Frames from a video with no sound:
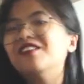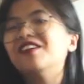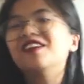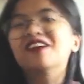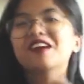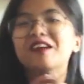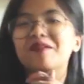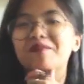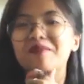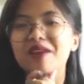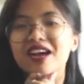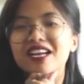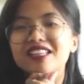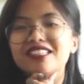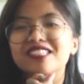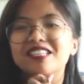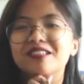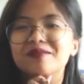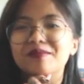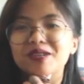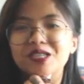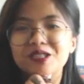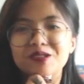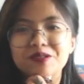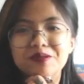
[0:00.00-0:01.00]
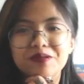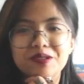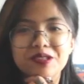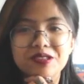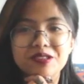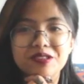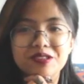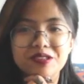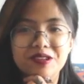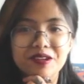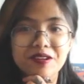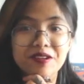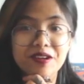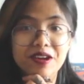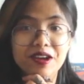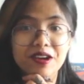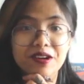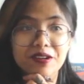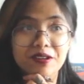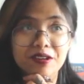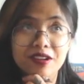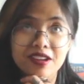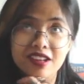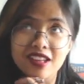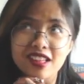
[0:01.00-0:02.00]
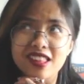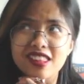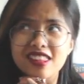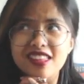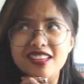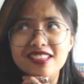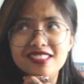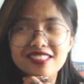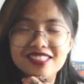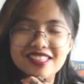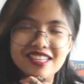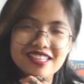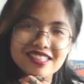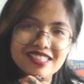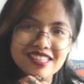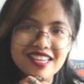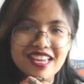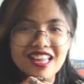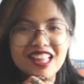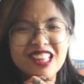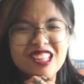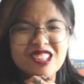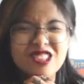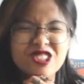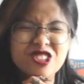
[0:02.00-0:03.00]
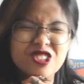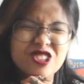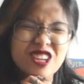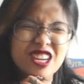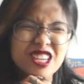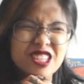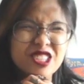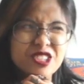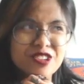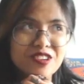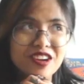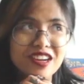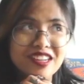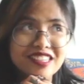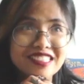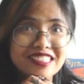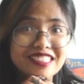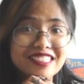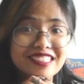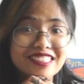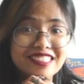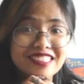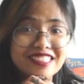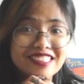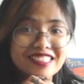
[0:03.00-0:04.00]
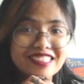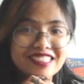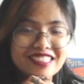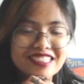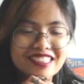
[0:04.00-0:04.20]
and welcome back to the Mushroom Nook Studio. Things tend to get a little strange around here.